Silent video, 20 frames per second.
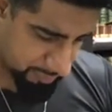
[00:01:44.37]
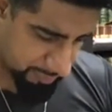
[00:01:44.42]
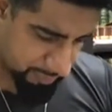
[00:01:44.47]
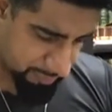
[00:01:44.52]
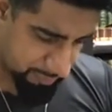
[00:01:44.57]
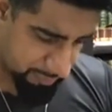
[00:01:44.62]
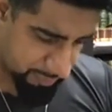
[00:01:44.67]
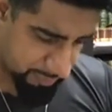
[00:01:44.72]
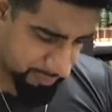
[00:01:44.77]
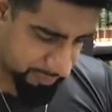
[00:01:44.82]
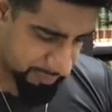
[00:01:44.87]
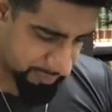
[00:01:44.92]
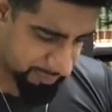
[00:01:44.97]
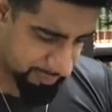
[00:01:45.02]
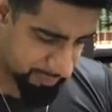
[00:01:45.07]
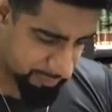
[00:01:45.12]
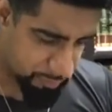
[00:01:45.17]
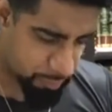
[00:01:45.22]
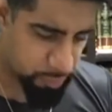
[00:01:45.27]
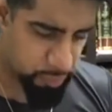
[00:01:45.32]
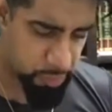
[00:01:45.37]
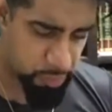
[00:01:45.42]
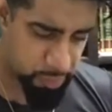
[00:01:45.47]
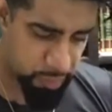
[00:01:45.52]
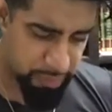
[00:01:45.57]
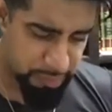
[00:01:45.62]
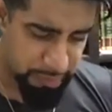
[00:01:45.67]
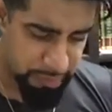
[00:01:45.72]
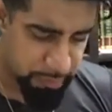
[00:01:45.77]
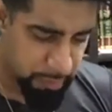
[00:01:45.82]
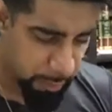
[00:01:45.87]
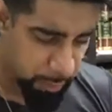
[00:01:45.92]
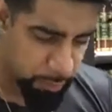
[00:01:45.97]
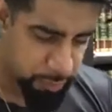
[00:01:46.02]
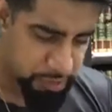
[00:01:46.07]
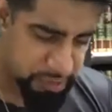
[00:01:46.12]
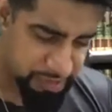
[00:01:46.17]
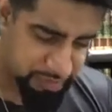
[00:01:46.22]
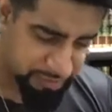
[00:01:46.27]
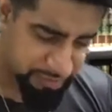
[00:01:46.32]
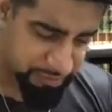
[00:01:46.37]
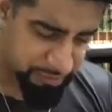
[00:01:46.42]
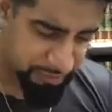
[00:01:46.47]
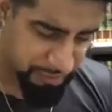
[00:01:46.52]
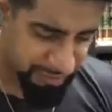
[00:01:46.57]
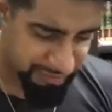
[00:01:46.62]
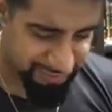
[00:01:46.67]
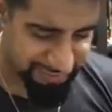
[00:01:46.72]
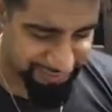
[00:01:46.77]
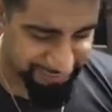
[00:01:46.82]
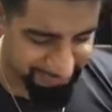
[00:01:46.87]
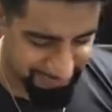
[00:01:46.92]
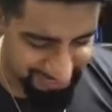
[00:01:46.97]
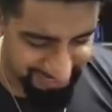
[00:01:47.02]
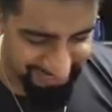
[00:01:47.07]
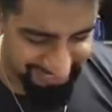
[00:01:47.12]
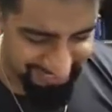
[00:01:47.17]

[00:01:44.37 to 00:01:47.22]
of my usual emojis around?